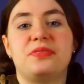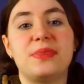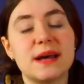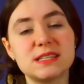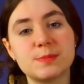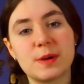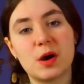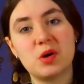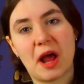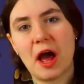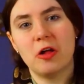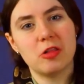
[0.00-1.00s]
that's
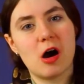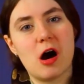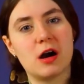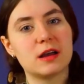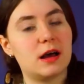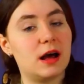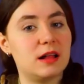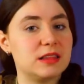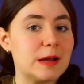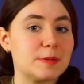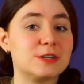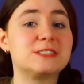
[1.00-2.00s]
about how long a
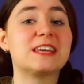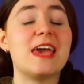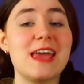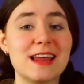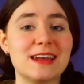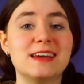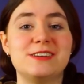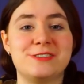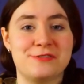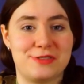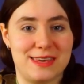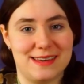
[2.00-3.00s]
leopard's canine
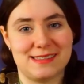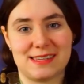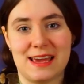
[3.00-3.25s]
tooth is,